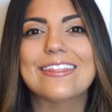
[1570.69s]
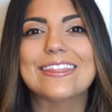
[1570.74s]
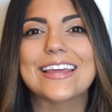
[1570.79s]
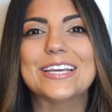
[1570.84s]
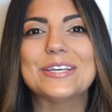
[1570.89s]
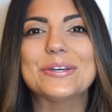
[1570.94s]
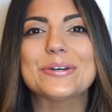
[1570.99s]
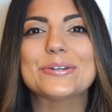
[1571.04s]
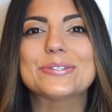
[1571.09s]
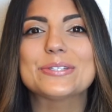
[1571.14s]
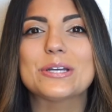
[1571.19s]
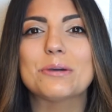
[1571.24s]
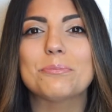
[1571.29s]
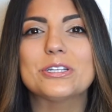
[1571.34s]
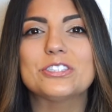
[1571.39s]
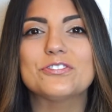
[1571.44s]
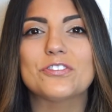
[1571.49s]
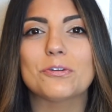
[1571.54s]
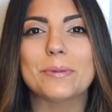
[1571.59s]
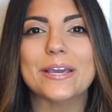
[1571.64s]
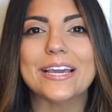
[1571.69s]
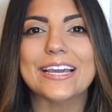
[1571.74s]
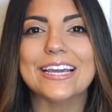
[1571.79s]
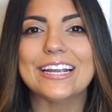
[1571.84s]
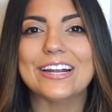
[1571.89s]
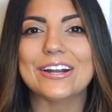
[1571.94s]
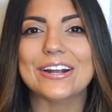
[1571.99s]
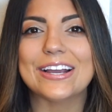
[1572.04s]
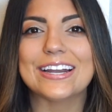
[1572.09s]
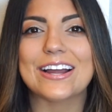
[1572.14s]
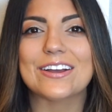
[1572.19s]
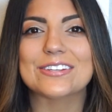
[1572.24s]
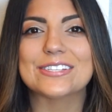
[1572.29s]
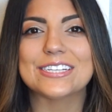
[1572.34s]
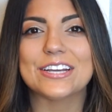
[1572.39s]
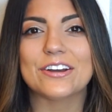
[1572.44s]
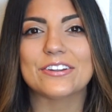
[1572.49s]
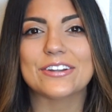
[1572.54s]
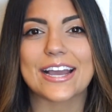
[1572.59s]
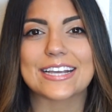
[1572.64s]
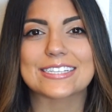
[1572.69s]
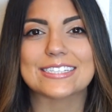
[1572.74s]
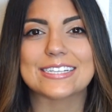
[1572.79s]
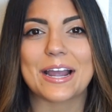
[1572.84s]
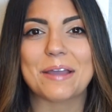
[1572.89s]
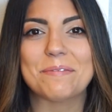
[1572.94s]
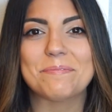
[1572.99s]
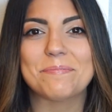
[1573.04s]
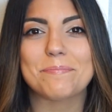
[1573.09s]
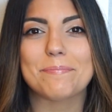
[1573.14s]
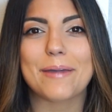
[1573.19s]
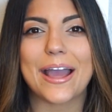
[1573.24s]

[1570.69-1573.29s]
Thank y'all so much for being here, and I'll see y'all next time.